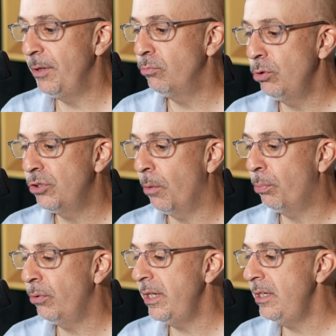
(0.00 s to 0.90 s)
Root shell
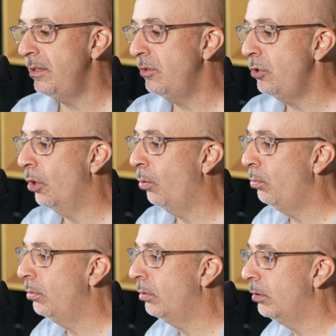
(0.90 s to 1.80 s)
pretty,
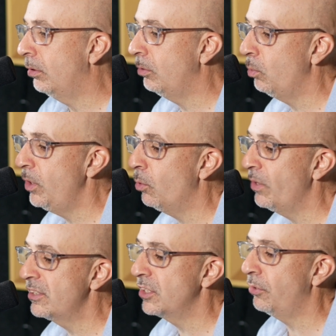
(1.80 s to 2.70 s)
we don't
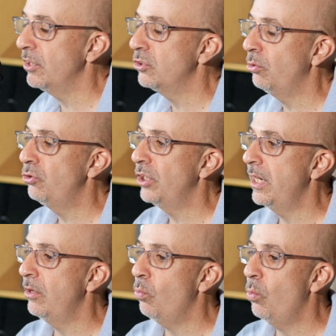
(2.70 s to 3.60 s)
necessarily
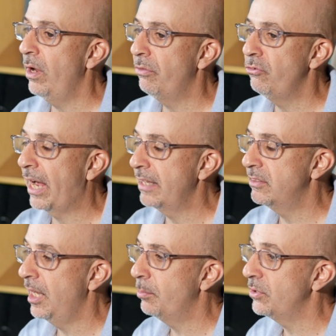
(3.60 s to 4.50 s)
associate it with Giant
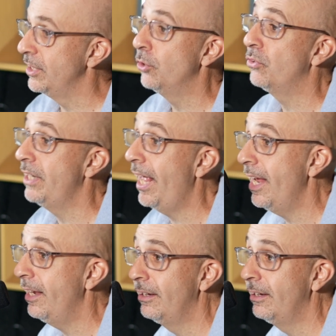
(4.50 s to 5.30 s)
Steps until today.